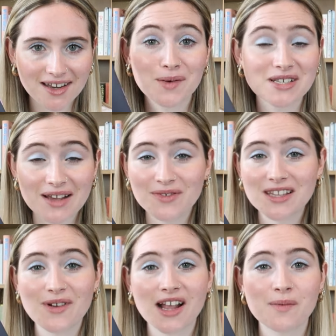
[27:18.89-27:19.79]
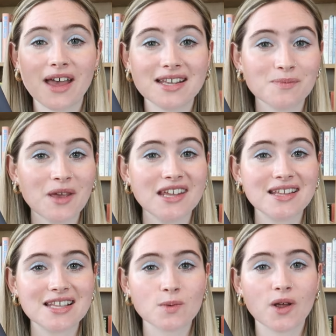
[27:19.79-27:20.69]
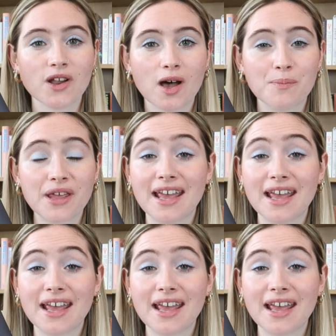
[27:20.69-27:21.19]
I would definitely recommend picking this one up